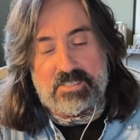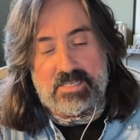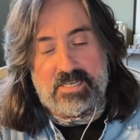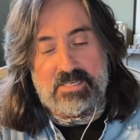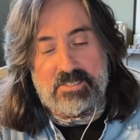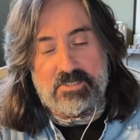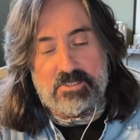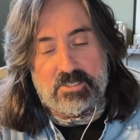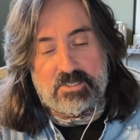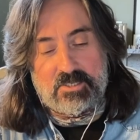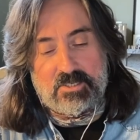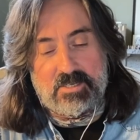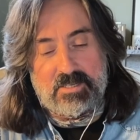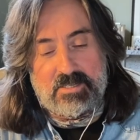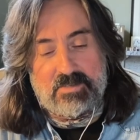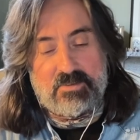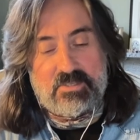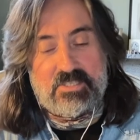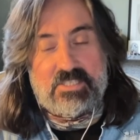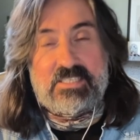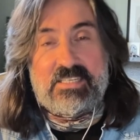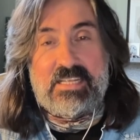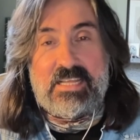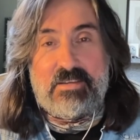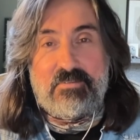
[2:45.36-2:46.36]
danger,
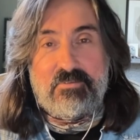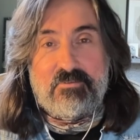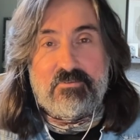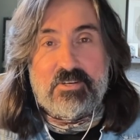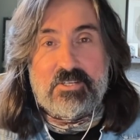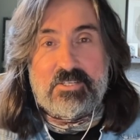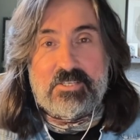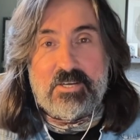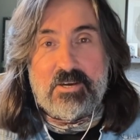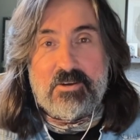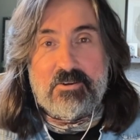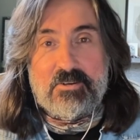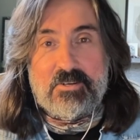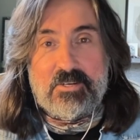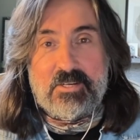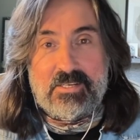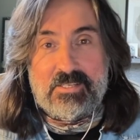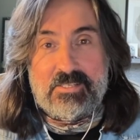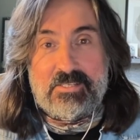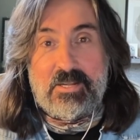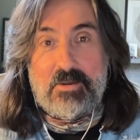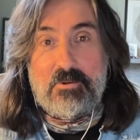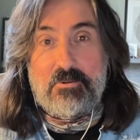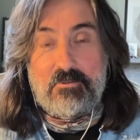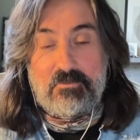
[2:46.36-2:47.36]
safe return
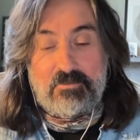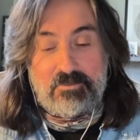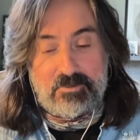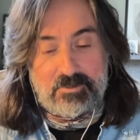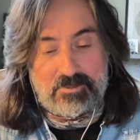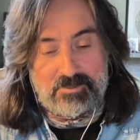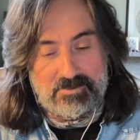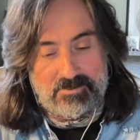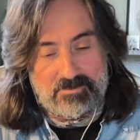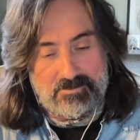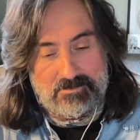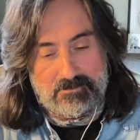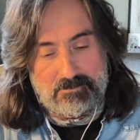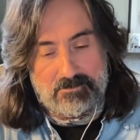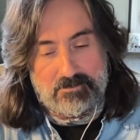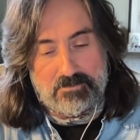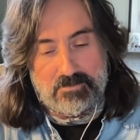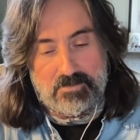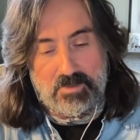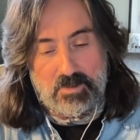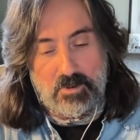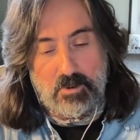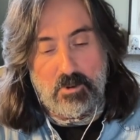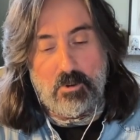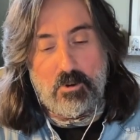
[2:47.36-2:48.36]
doubtful,
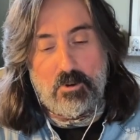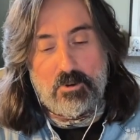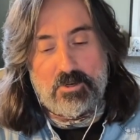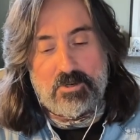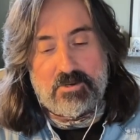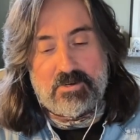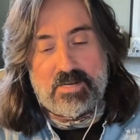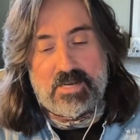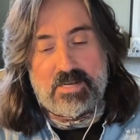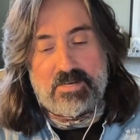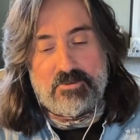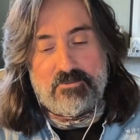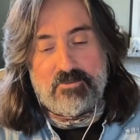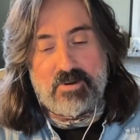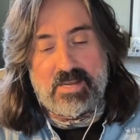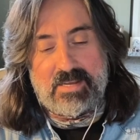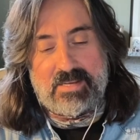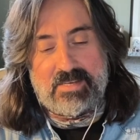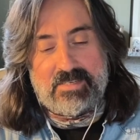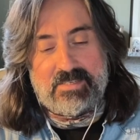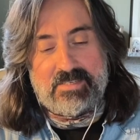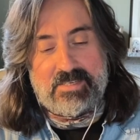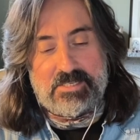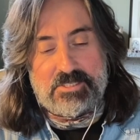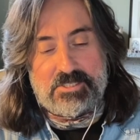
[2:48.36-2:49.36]
honour and
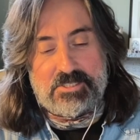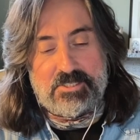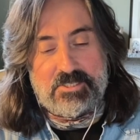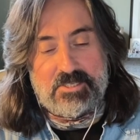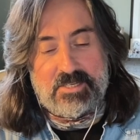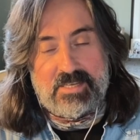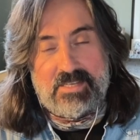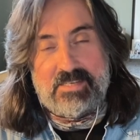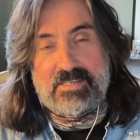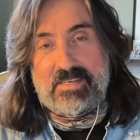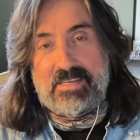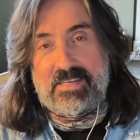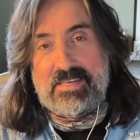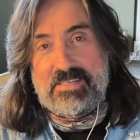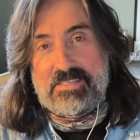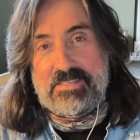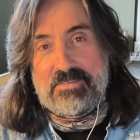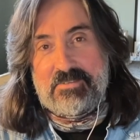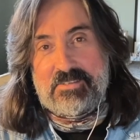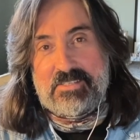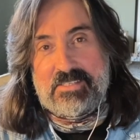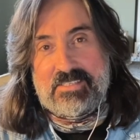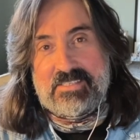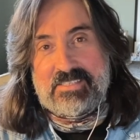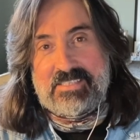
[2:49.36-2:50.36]
recognition in case of
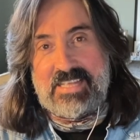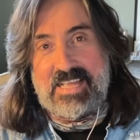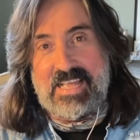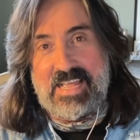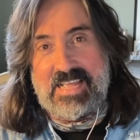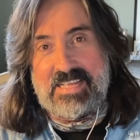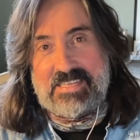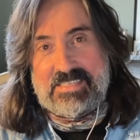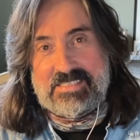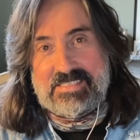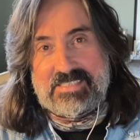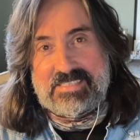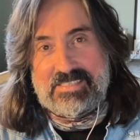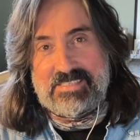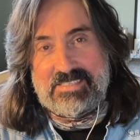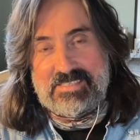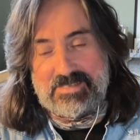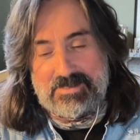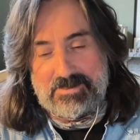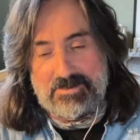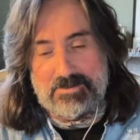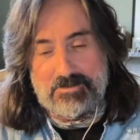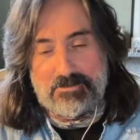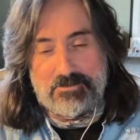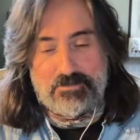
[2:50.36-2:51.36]
success."
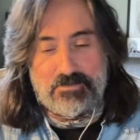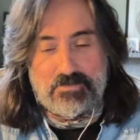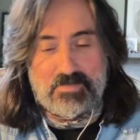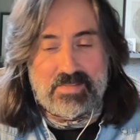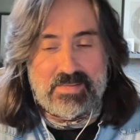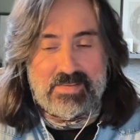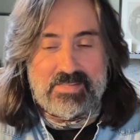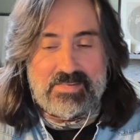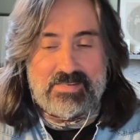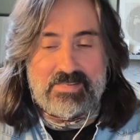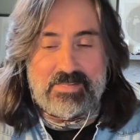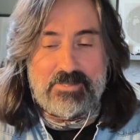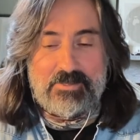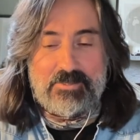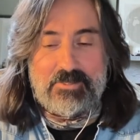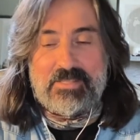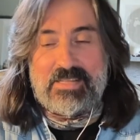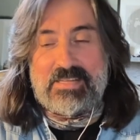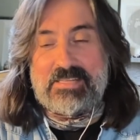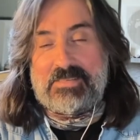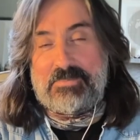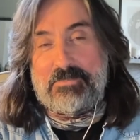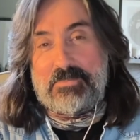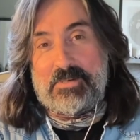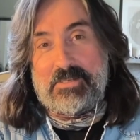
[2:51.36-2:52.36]
Now
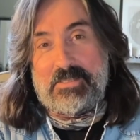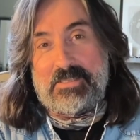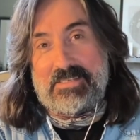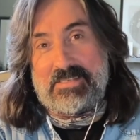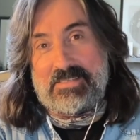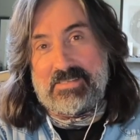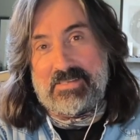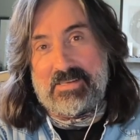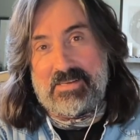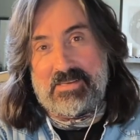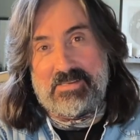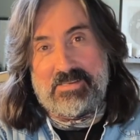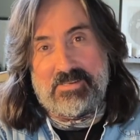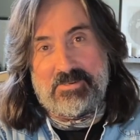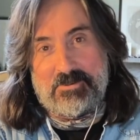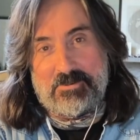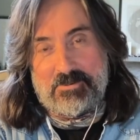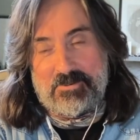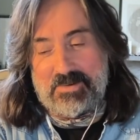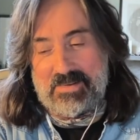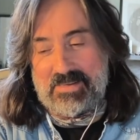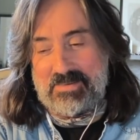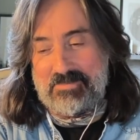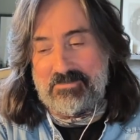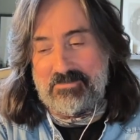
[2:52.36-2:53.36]
that's brilliant. Uh, you
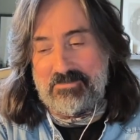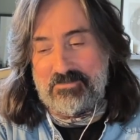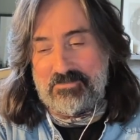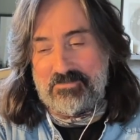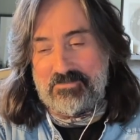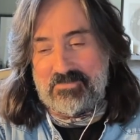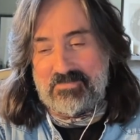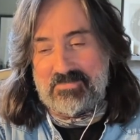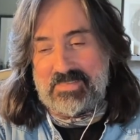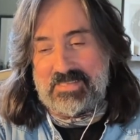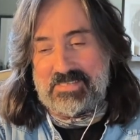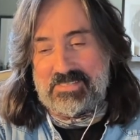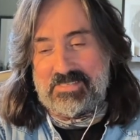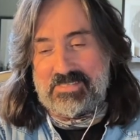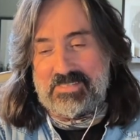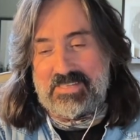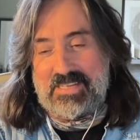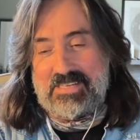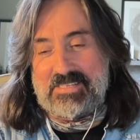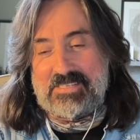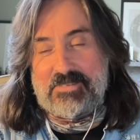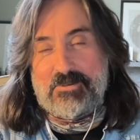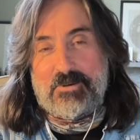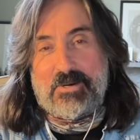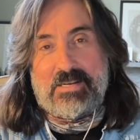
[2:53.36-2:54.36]
know, um, that's
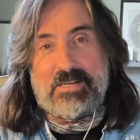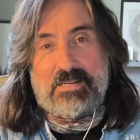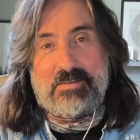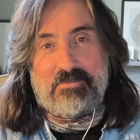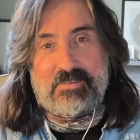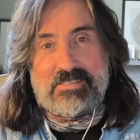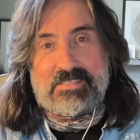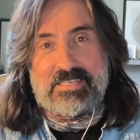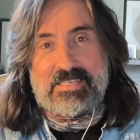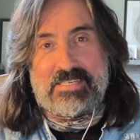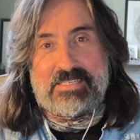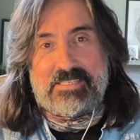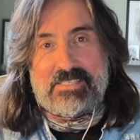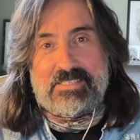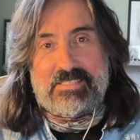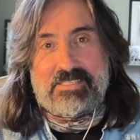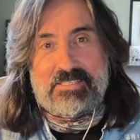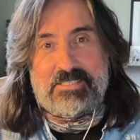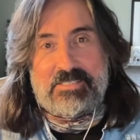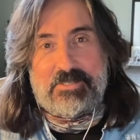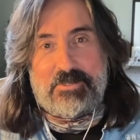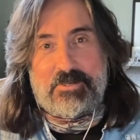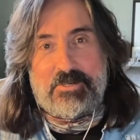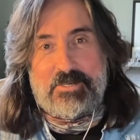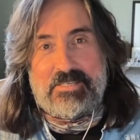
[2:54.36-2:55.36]
that's not an invitation to
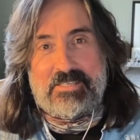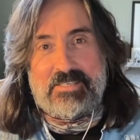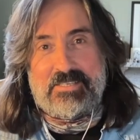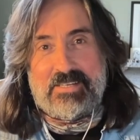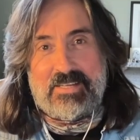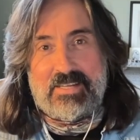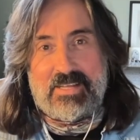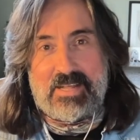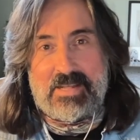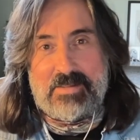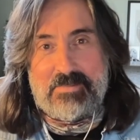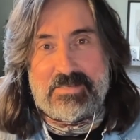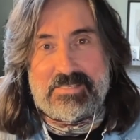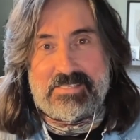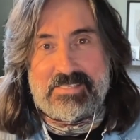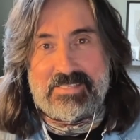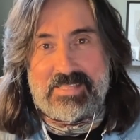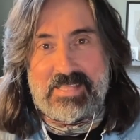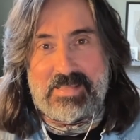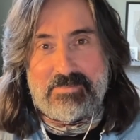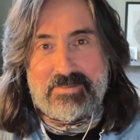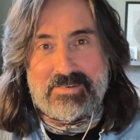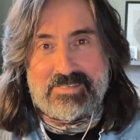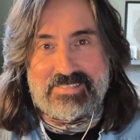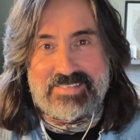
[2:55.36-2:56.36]
join. I'm a
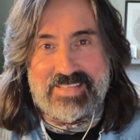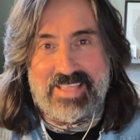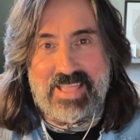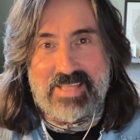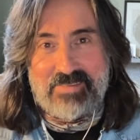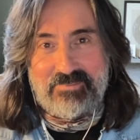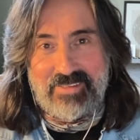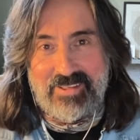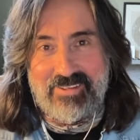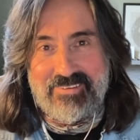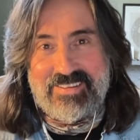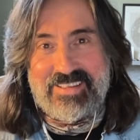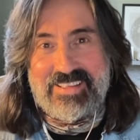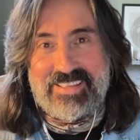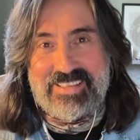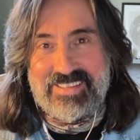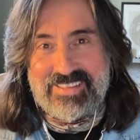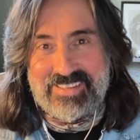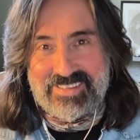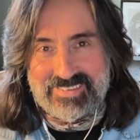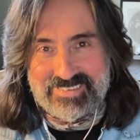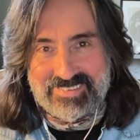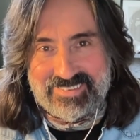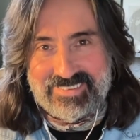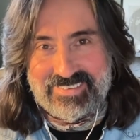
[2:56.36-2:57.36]
celebrity. Get me out of here.